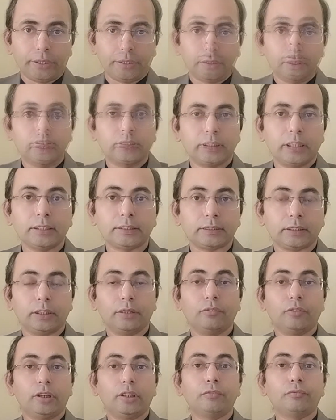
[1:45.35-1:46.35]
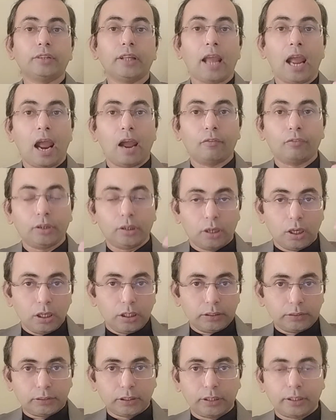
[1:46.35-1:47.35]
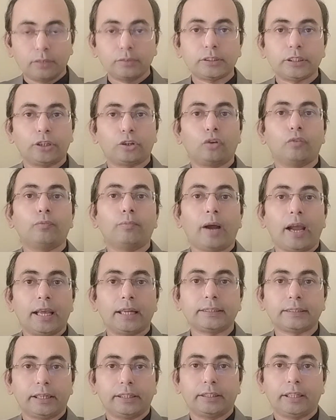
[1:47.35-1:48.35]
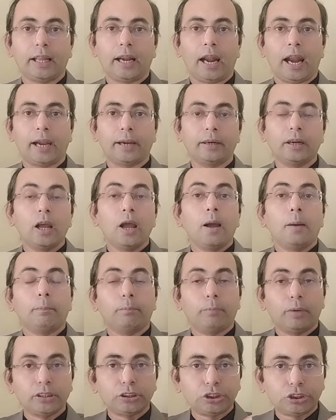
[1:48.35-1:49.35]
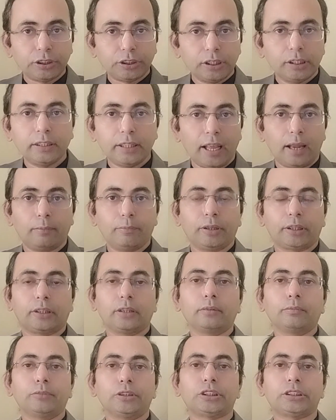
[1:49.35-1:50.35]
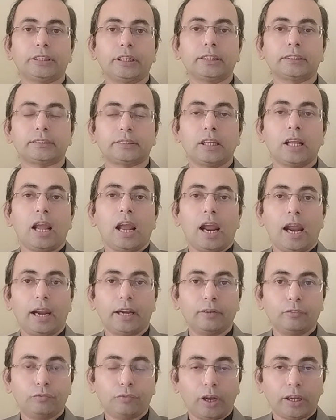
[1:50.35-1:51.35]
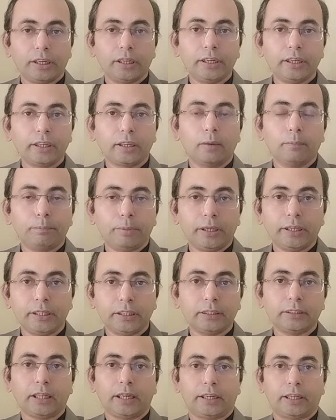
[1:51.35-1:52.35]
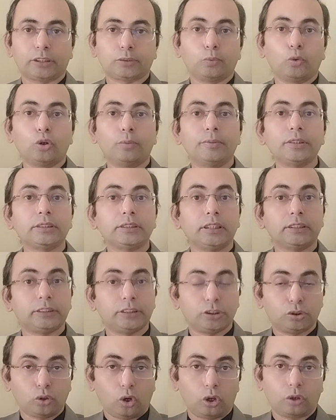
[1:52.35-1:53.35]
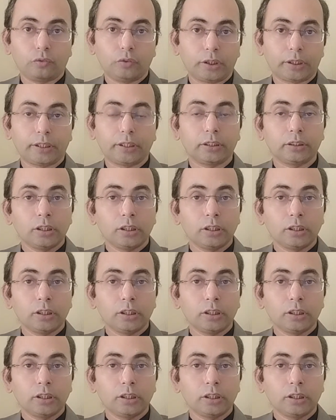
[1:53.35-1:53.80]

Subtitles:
Business, even if they have a certain set of buyers at their hand, but still they are making mistakes and finally complaining that export business is not working.